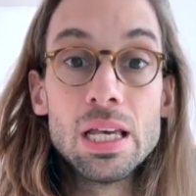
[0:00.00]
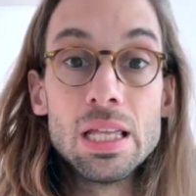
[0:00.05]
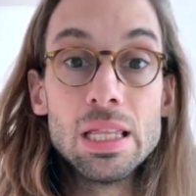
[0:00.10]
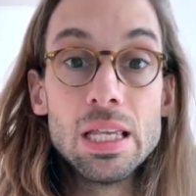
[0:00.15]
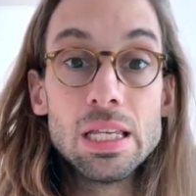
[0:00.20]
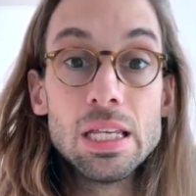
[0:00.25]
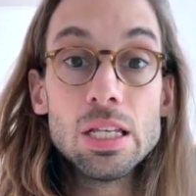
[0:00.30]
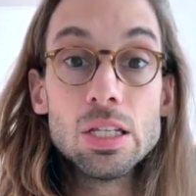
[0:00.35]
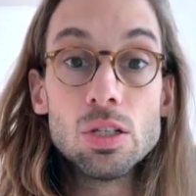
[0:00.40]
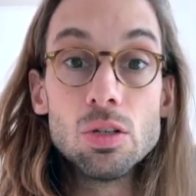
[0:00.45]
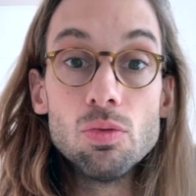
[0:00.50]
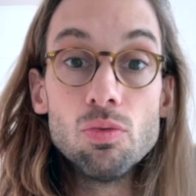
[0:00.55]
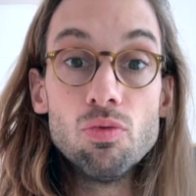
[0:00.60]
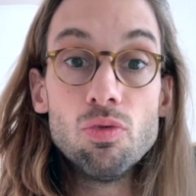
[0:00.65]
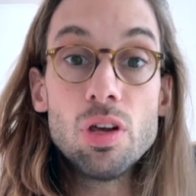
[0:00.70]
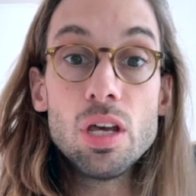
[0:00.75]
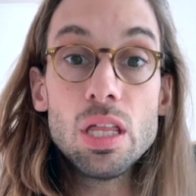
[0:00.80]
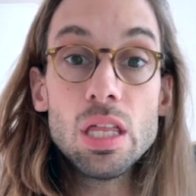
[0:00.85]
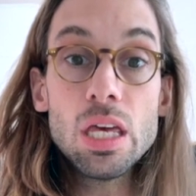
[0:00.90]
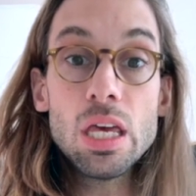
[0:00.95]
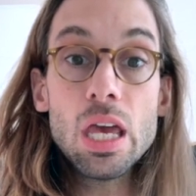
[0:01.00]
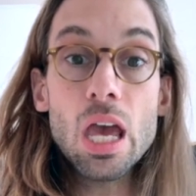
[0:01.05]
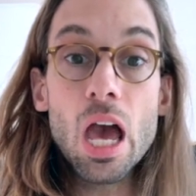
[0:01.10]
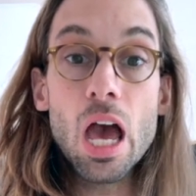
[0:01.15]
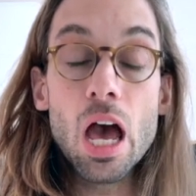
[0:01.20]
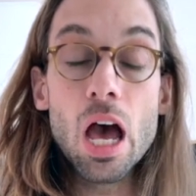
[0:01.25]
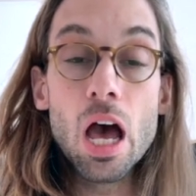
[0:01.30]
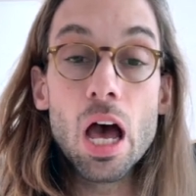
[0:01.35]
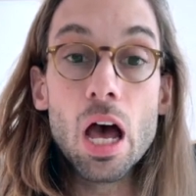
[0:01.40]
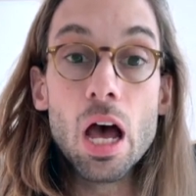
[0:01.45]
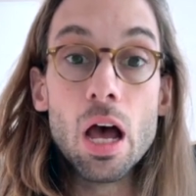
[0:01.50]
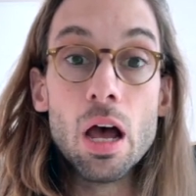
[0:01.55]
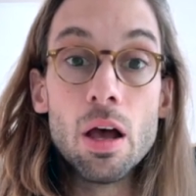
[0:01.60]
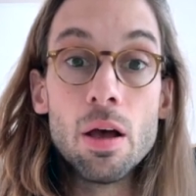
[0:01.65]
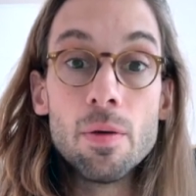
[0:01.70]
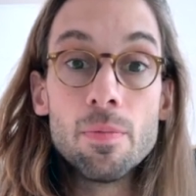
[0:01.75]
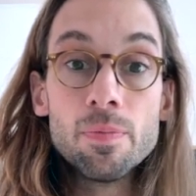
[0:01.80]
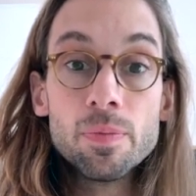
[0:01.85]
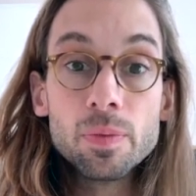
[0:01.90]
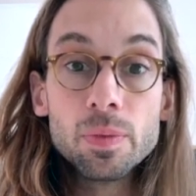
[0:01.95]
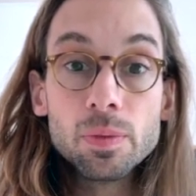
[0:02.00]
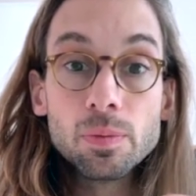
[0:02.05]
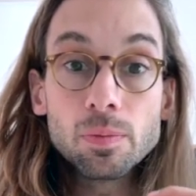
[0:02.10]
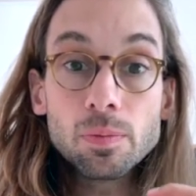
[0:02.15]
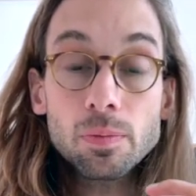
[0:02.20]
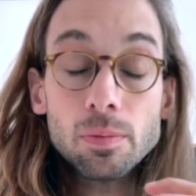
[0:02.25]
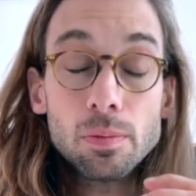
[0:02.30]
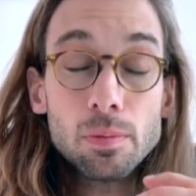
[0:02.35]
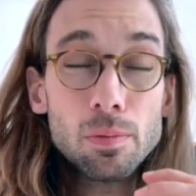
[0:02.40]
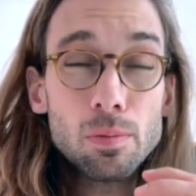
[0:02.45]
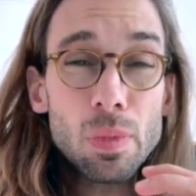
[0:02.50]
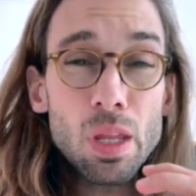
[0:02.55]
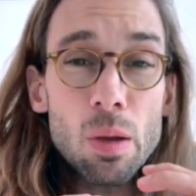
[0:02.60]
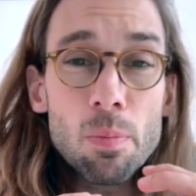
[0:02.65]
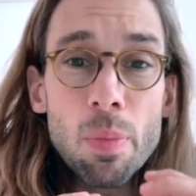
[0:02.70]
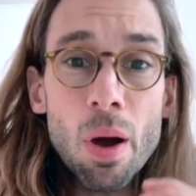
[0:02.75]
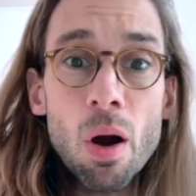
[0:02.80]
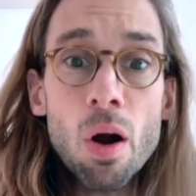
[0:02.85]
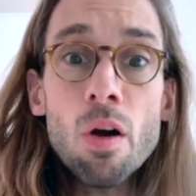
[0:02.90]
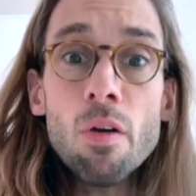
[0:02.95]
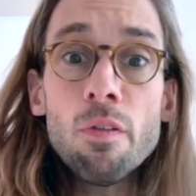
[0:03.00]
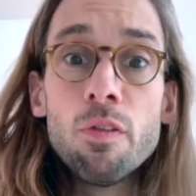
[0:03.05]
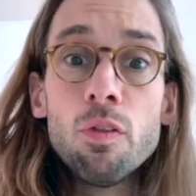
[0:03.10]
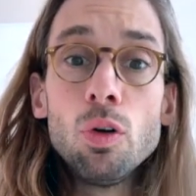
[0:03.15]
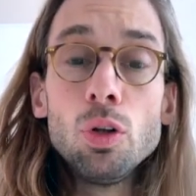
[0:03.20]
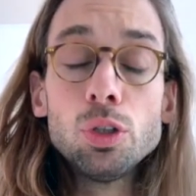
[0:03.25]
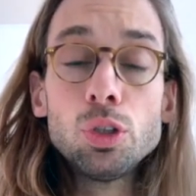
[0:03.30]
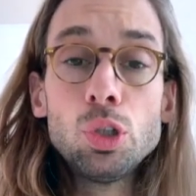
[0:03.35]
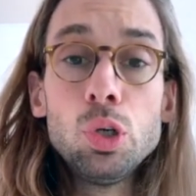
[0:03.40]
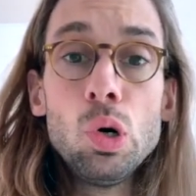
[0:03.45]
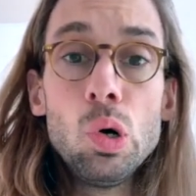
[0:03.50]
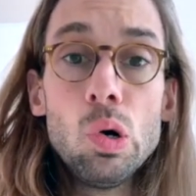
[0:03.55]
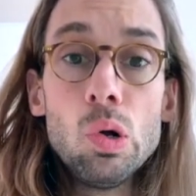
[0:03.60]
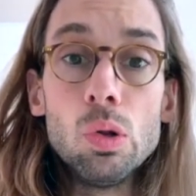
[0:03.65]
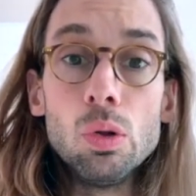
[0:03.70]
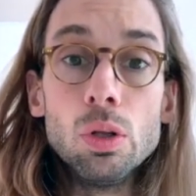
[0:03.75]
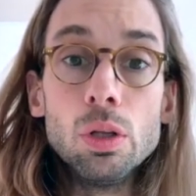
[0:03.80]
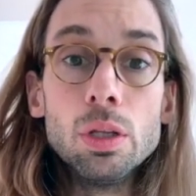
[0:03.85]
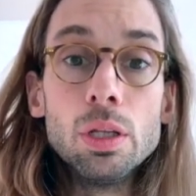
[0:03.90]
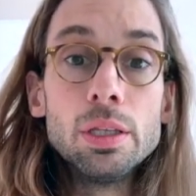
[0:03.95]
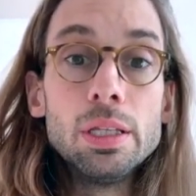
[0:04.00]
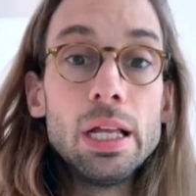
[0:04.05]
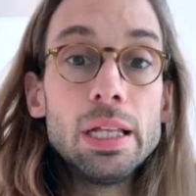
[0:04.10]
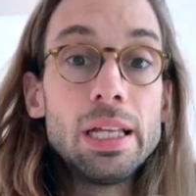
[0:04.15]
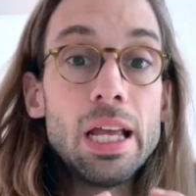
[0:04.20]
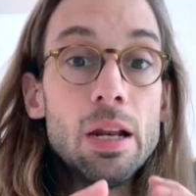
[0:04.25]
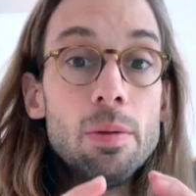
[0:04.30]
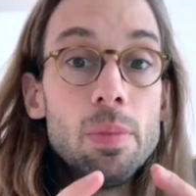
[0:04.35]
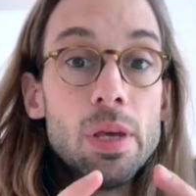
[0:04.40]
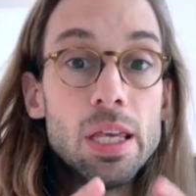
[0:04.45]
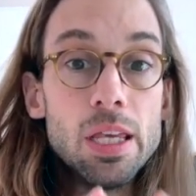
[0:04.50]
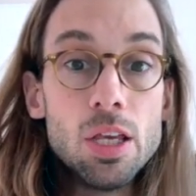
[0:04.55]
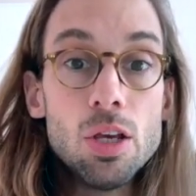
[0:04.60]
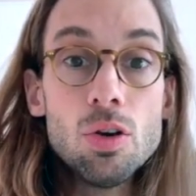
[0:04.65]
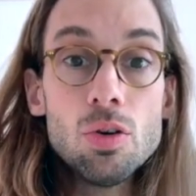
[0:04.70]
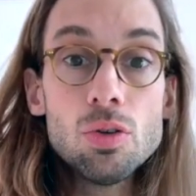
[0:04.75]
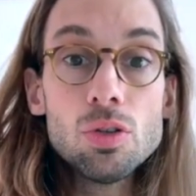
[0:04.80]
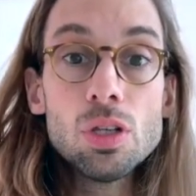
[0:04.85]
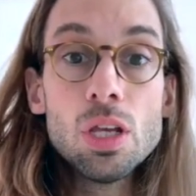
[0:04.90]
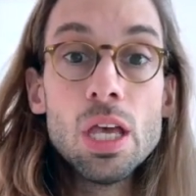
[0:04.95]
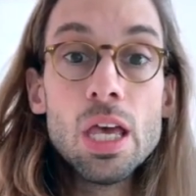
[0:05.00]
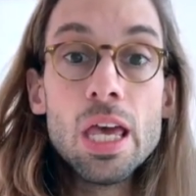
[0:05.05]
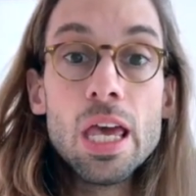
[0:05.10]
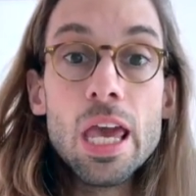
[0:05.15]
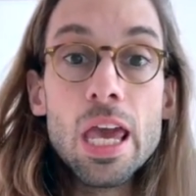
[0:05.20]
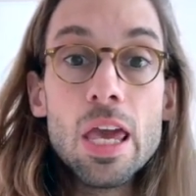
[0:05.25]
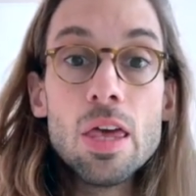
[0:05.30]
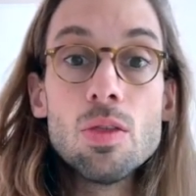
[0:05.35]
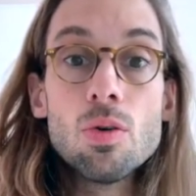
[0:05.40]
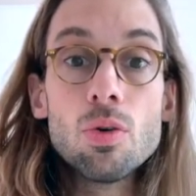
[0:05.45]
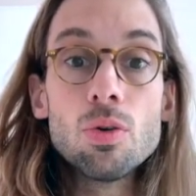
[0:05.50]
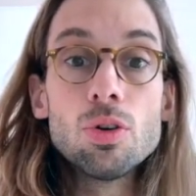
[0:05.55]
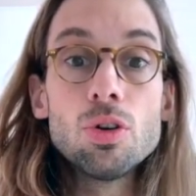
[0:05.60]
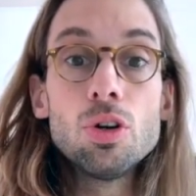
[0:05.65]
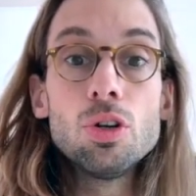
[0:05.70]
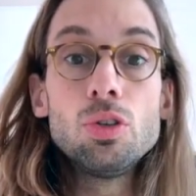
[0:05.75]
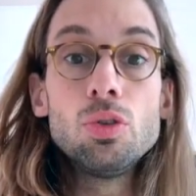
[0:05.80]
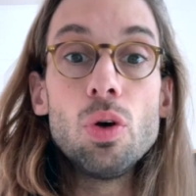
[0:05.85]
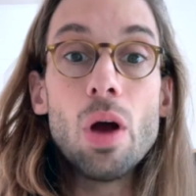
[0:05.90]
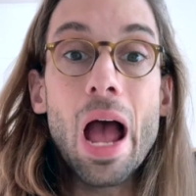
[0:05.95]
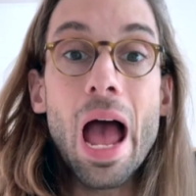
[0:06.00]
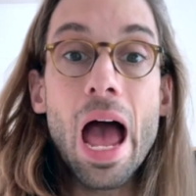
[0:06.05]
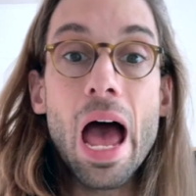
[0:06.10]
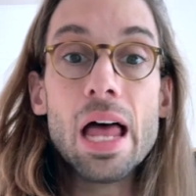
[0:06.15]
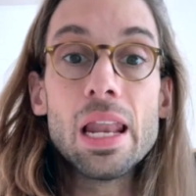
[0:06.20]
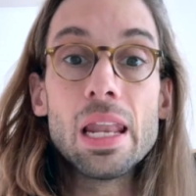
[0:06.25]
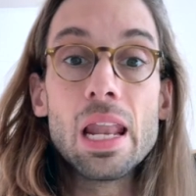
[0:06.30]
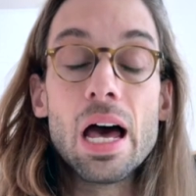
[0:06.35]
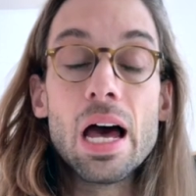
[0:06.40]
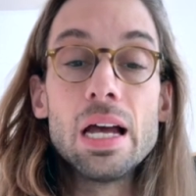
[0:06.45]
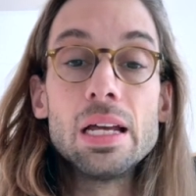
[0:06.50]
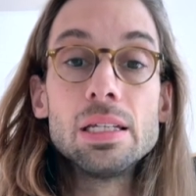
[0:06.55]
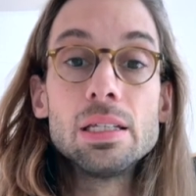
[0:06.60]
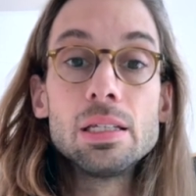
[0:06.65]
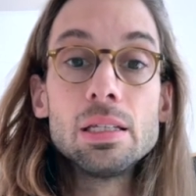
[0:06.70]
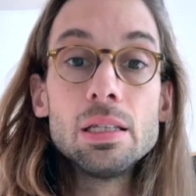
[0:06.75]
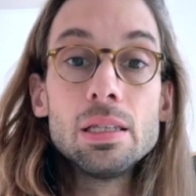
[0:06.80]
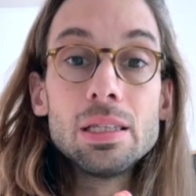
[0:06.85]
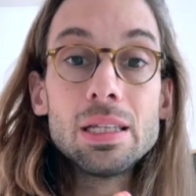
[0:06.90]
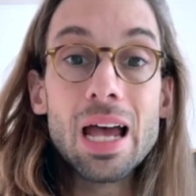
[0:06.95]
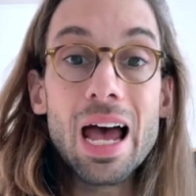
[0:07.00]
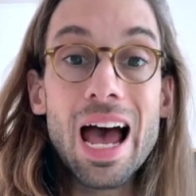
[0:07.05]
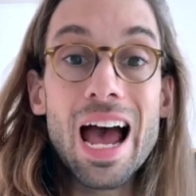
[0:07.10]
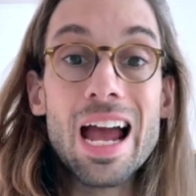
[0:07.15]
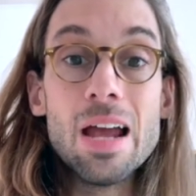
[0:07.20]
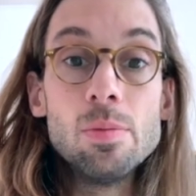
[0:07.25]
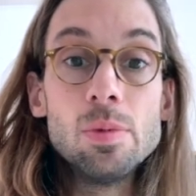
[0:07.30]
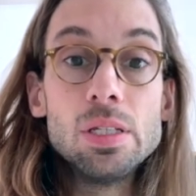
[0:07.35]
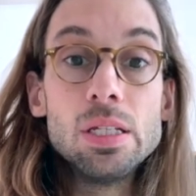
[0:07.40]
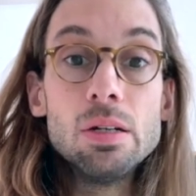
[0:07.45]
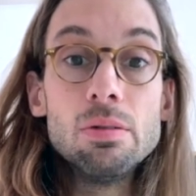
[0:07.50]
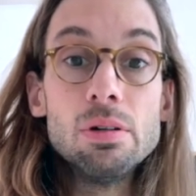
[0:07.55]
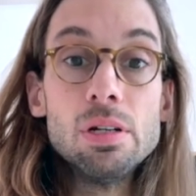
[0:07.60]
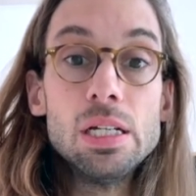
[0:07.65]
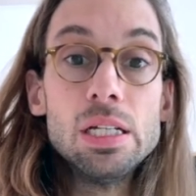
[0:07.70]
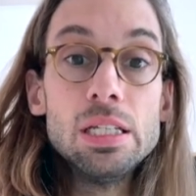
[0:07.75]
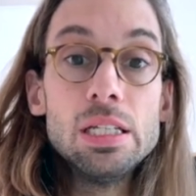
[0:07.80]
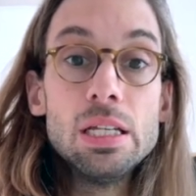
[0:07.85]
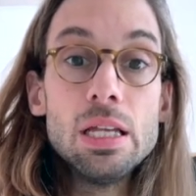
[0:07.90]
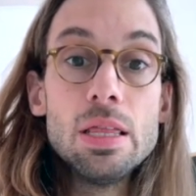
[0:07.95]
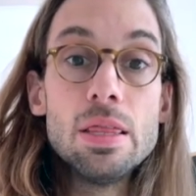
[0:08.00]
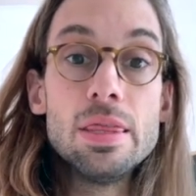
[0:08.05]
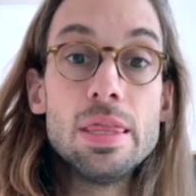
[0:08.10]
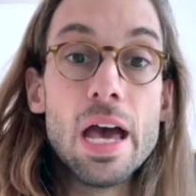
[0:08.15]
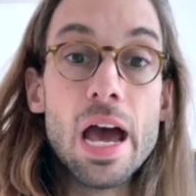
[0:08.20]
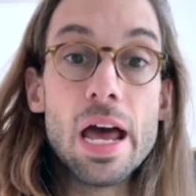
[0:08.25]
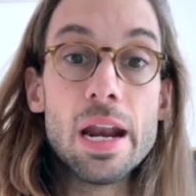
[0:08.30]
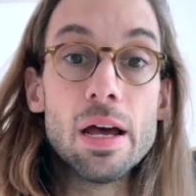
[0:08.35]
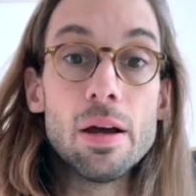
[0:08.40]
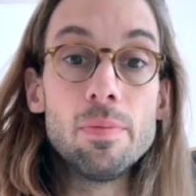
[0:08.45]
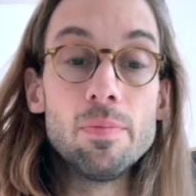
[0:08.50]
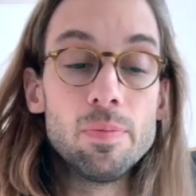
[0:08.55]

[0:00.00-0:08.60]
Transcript: This is really a powerful tool that can be used in order to analyze time series data.